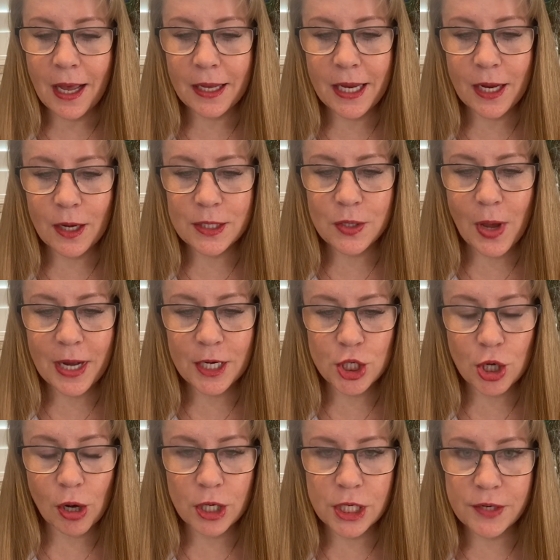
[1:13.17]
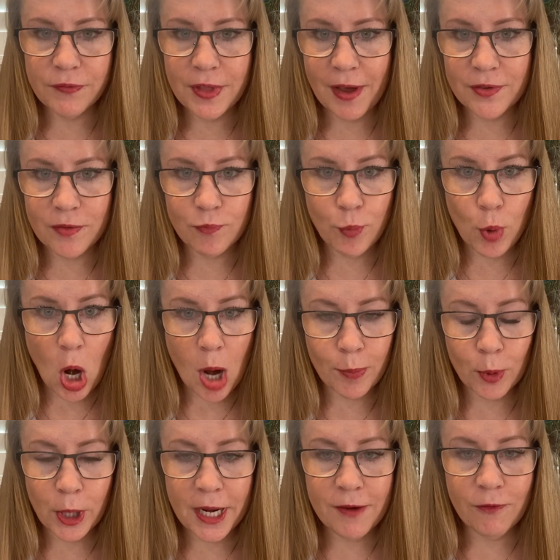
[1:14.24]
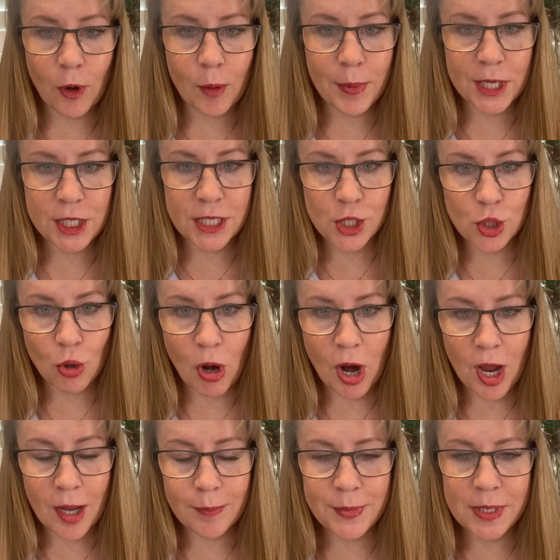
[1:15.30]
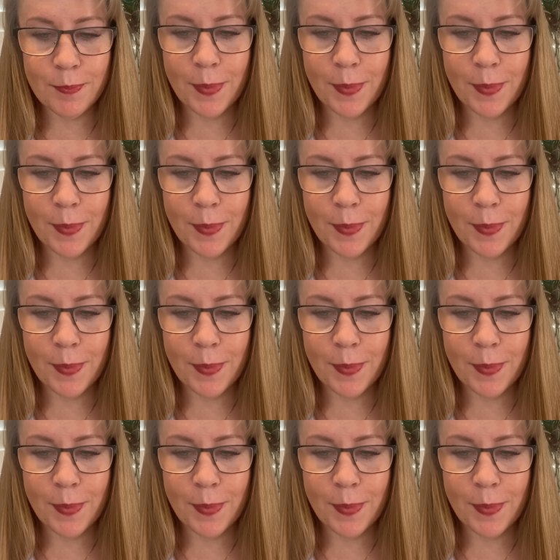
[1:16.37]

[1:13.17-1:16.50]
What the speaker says: He also had a charge of theft of property for a bunch of scrubs,